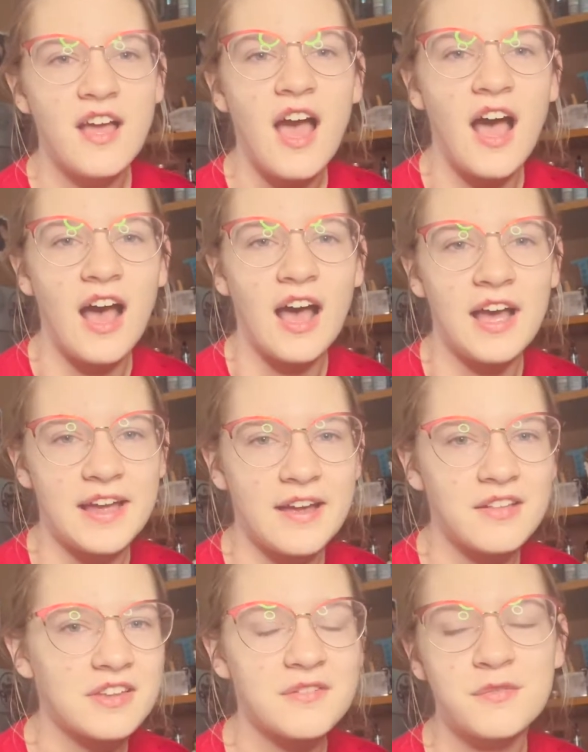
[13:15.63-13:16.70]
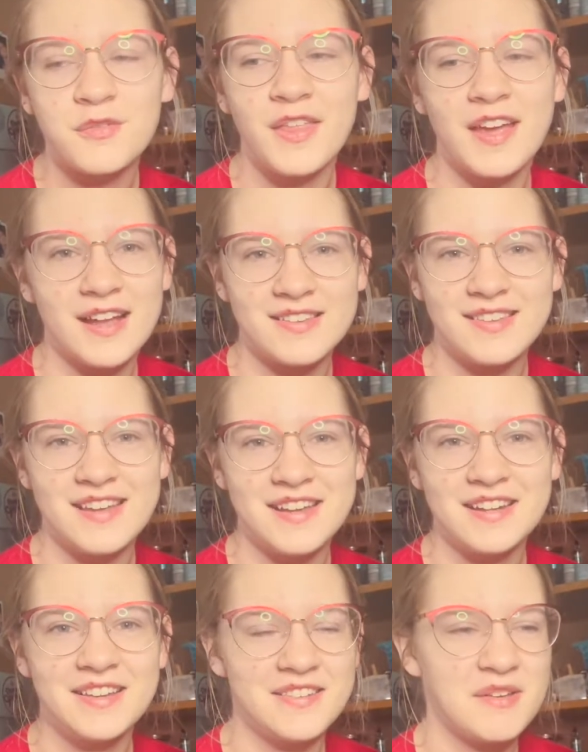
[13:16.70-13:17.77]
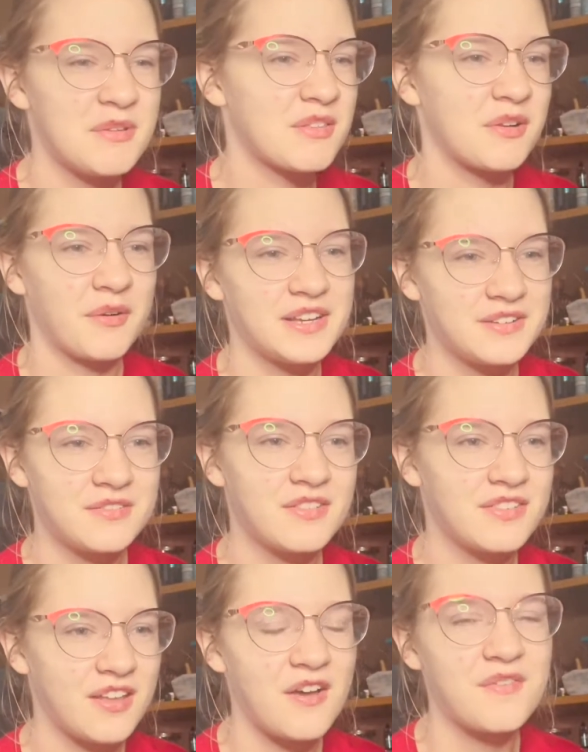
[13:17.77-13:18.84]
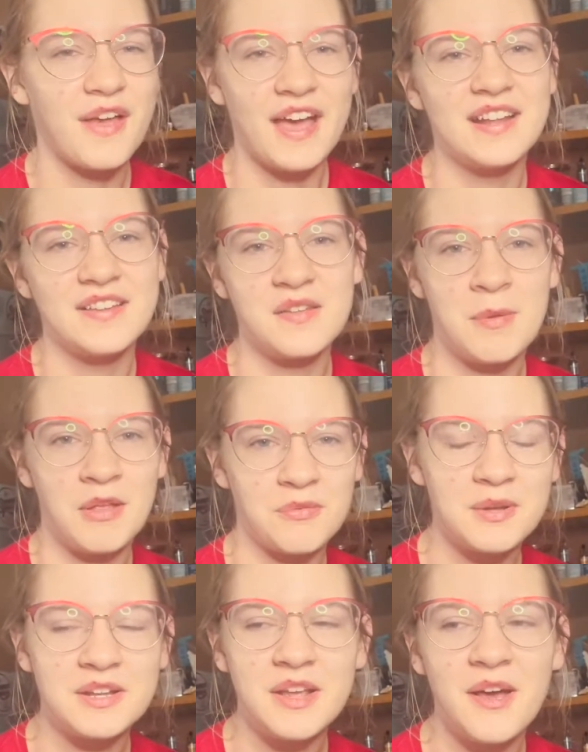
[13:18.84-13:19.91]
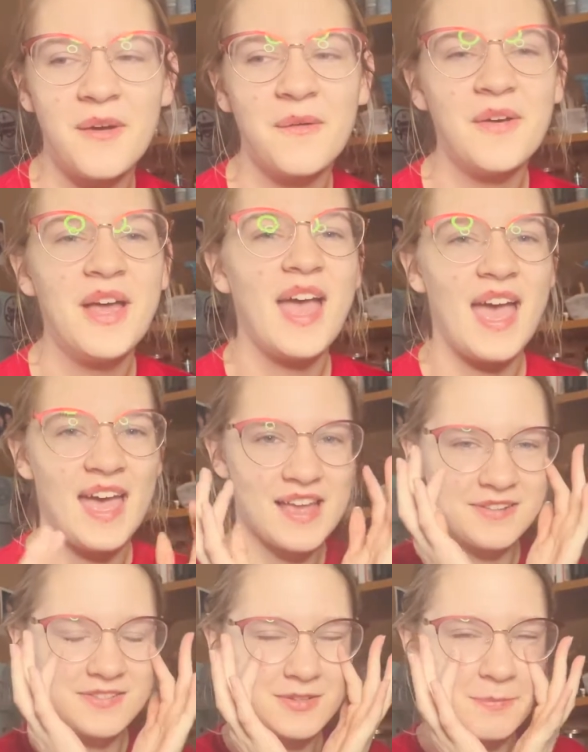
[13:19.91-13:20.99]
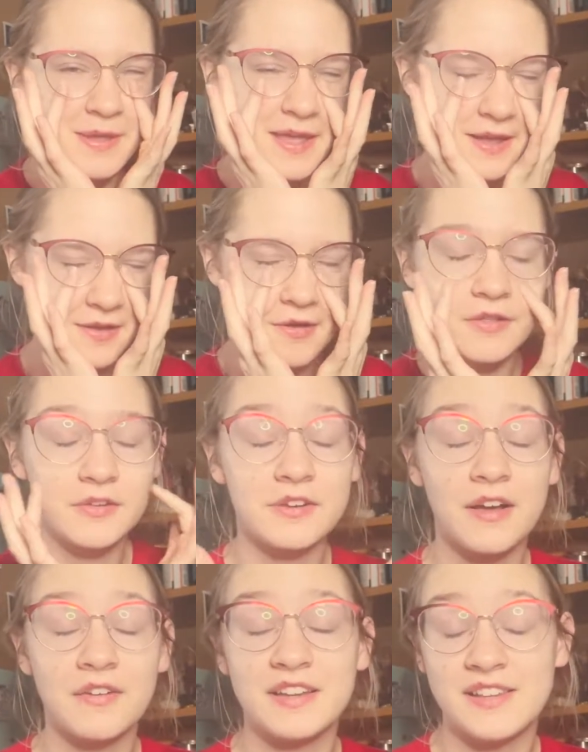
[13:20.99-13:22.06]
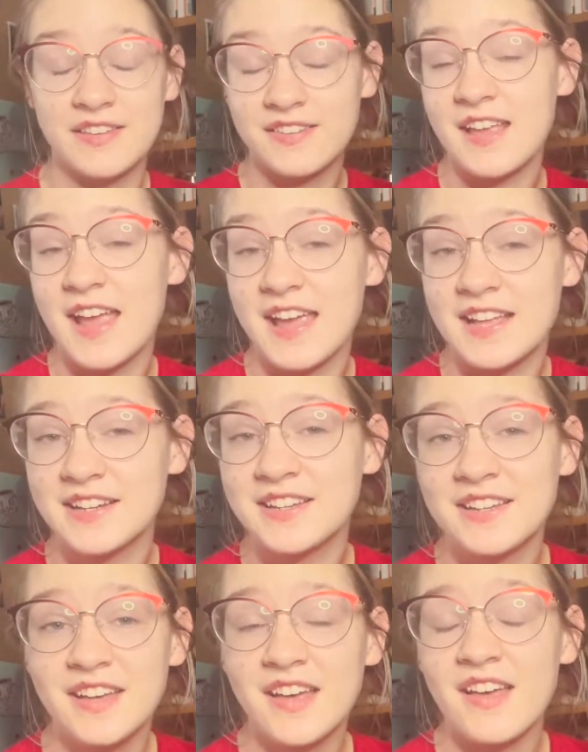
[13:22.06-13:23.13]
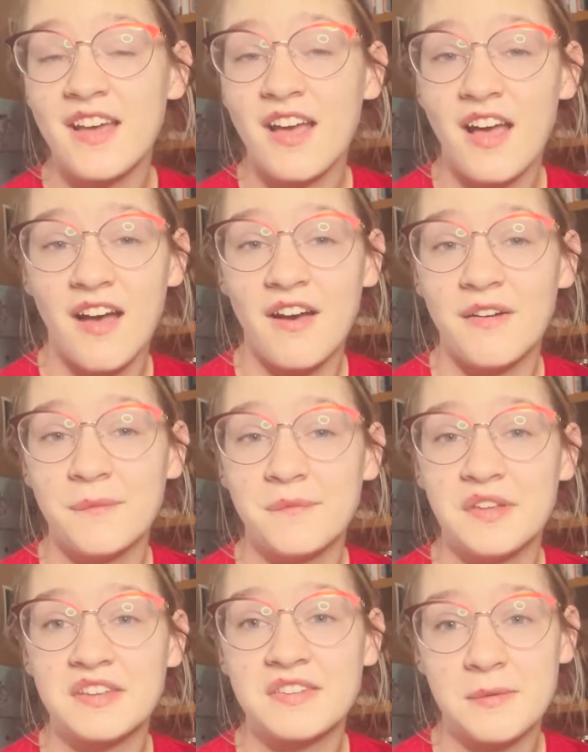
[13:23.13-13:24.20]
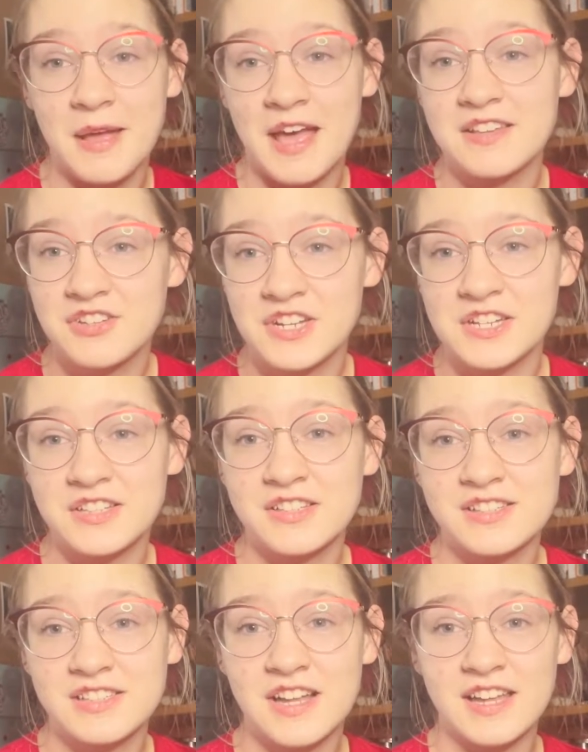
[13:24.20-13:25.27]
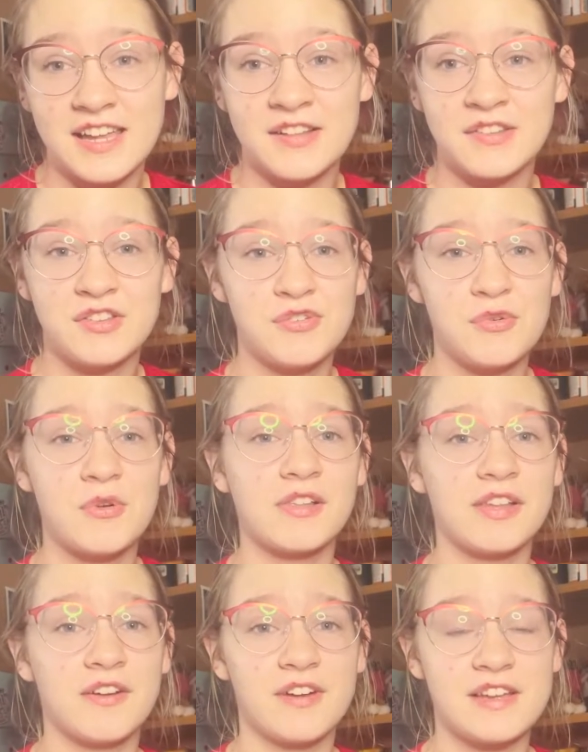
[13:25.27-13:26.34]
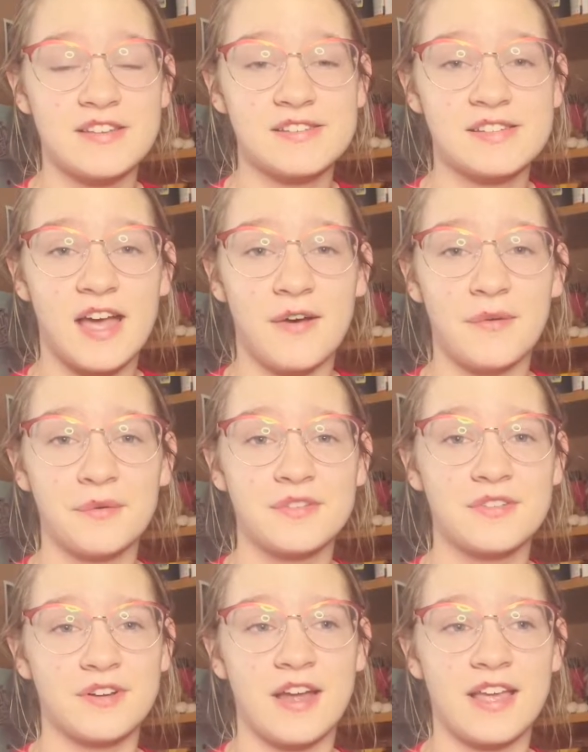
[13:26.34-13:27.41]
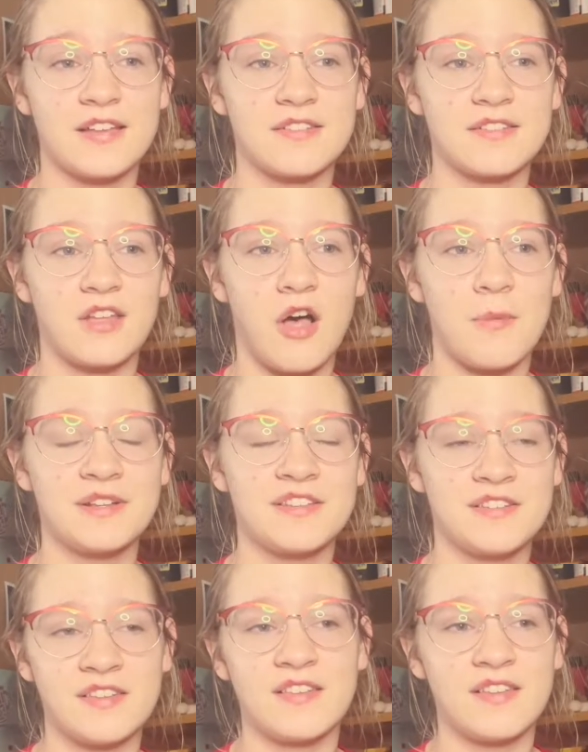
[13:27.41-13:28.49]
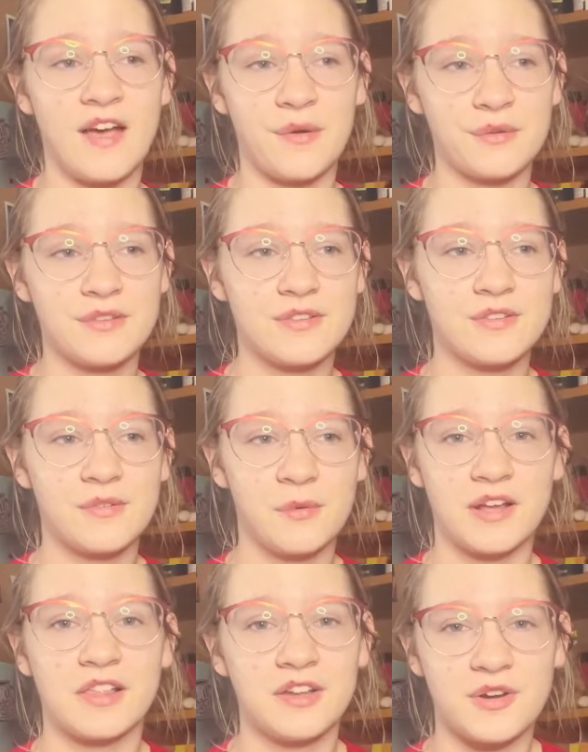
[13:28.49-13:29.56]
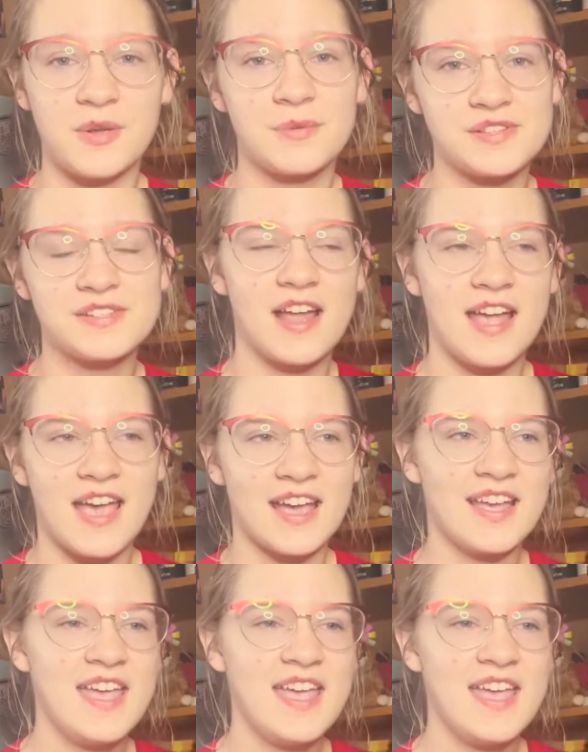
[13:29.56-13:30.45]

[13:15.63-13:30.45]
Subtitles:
I lived for that scene because he was throwing stuff at Isabel's window and just being all around insane. Sebastian snuck into Clary's house, or I guess Amatissa's house, where Clary was staying,